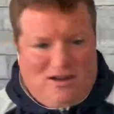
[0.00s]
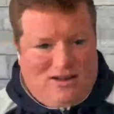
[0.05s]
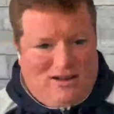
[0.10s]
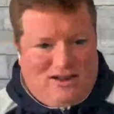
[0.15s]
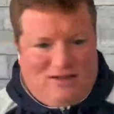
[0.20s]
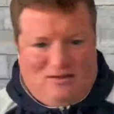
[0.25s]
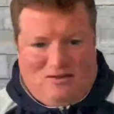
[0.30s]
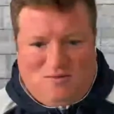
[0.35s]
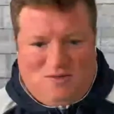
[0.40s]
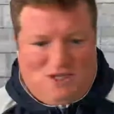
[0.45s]

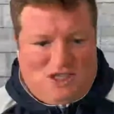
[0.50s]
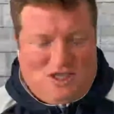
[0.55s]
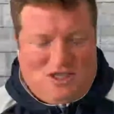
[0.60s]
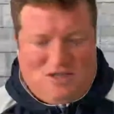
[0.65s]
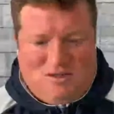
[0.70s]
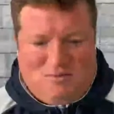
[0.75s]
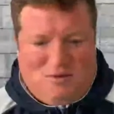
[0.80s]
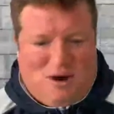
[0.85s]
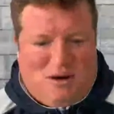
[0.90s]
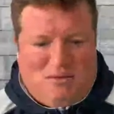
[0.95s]
Like, which
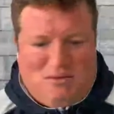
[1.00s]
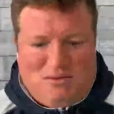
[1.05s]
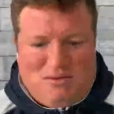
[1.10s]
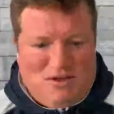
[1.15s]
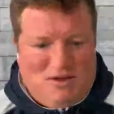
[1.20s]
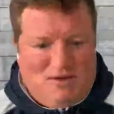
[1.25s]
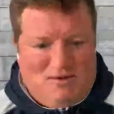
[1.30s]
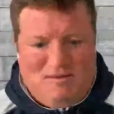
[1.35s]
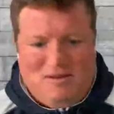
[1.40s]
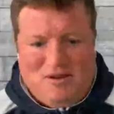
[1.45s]
is
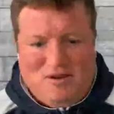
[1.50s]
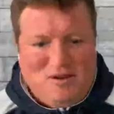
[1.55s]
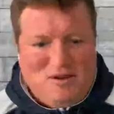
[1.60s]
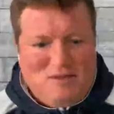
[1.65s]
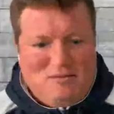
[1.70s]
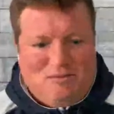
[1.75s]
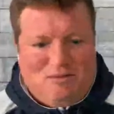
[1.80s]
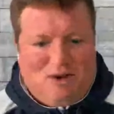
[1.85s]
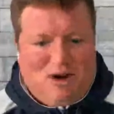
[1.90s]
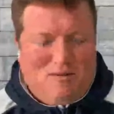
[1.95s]
probably
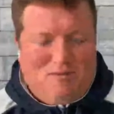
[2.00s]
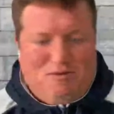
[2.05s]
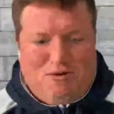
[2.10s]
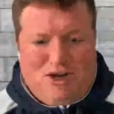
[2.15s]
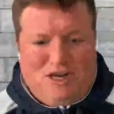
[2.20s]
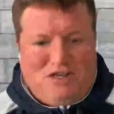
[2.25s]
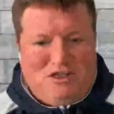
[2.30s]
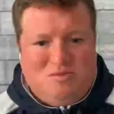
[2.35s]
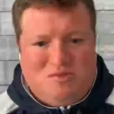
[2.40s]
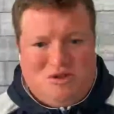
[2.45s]
pretty
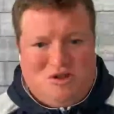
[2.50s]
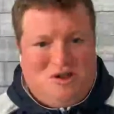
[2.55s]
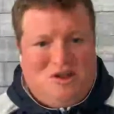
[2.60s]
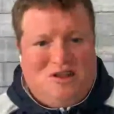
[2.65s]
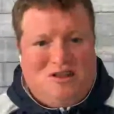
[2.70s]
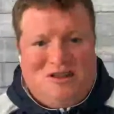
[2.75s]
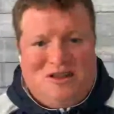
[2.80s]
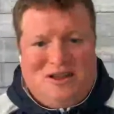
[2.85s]
predictable.